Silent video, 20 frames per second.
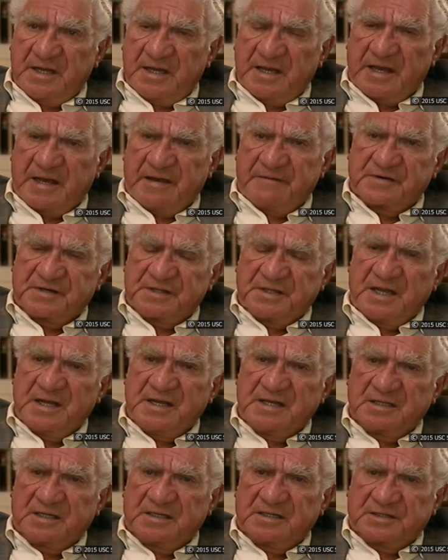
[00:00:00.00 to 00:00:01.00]
Everything
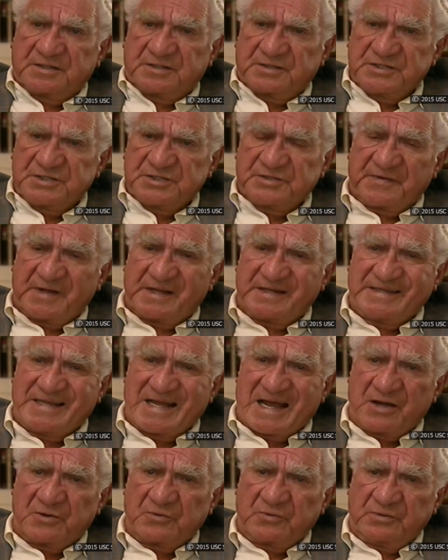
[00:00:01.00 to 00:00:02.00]
in the latrines went
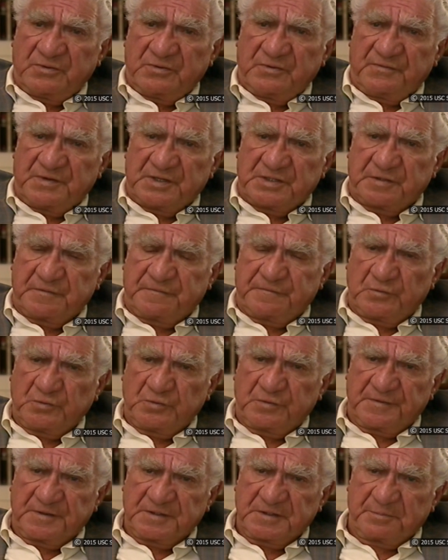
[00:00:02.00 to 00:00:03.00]
down with the food
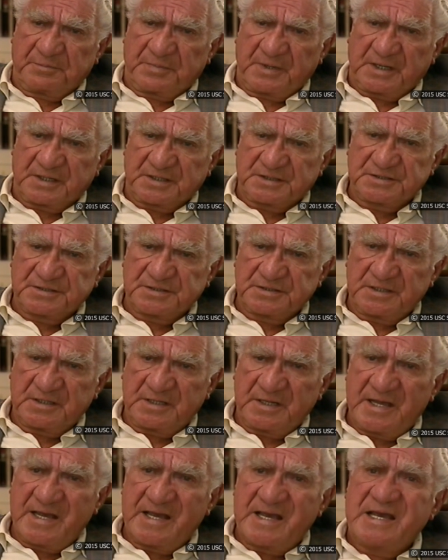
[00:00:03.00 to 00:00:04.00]
from the pigs.
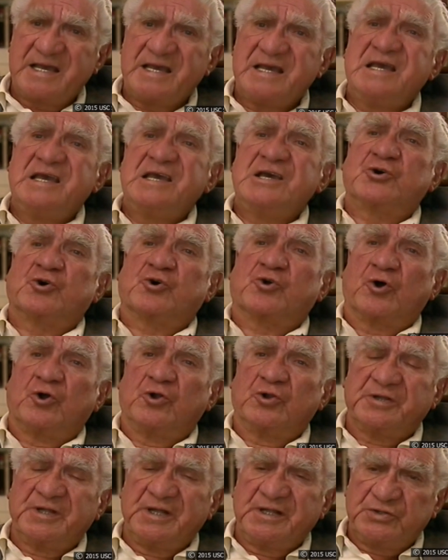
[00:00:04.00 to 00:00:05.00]
He
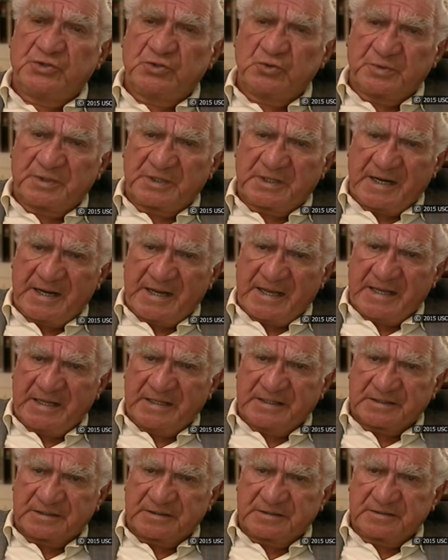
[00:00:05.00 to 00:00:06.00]
crawled into it and
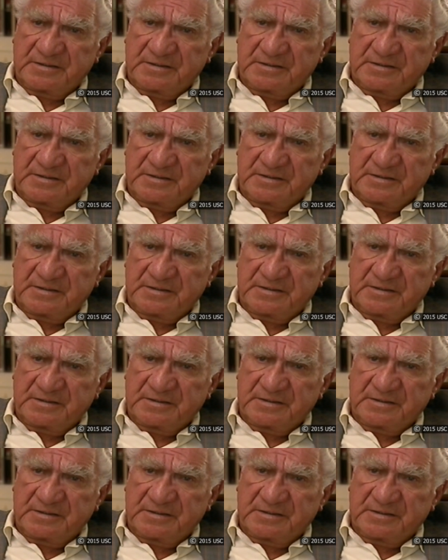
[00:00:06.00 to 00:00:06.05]
ate it.